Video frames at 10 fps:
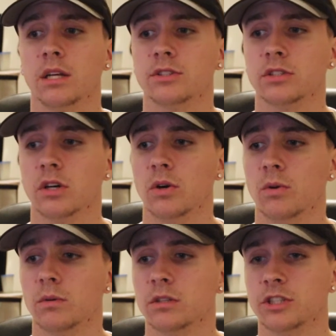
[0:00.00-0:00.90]

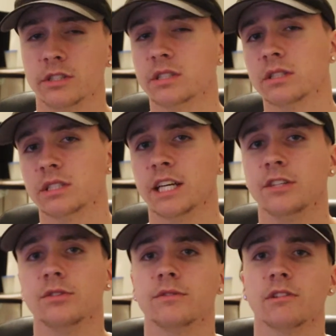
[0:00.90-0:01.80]
So just stay
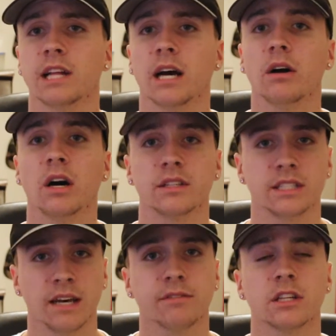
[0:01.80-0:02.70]
tuned for that. I'll
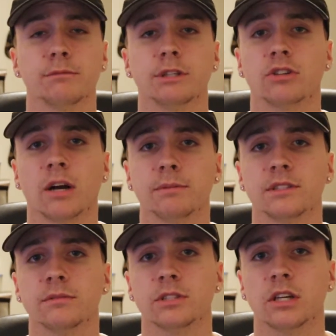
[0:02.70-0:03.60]
definitely be dropping
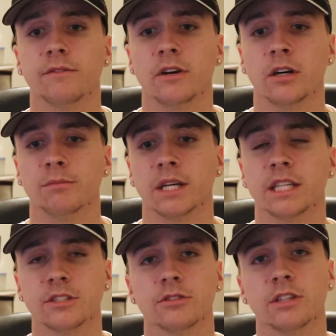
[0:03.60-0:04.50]
some stuff on my
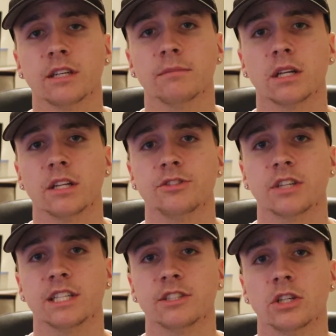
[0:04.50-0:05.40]
Instagram that'll let you
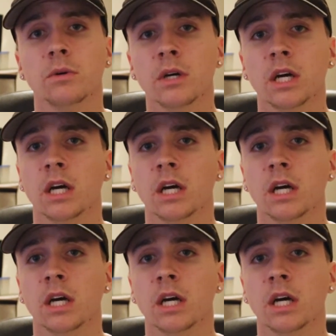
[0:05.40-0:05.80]
guys know.